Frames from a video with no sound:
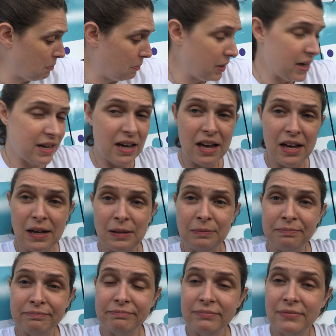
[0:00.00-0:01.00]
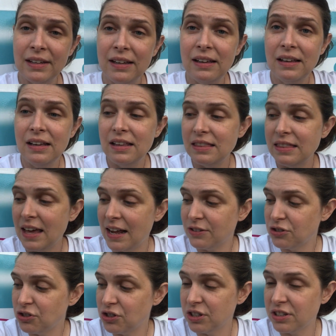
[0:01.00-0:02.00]
But
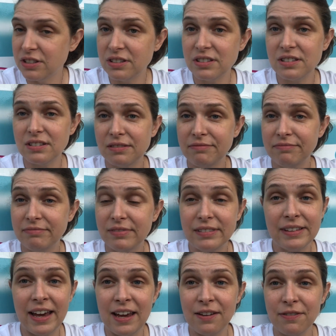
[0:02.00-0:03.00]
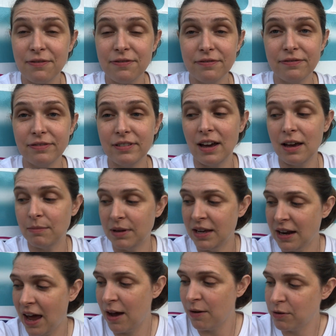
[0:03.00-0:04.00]
that's just life. I
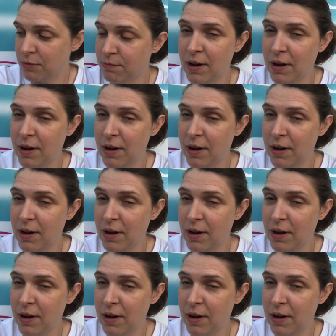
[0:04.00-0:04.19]
mean, I would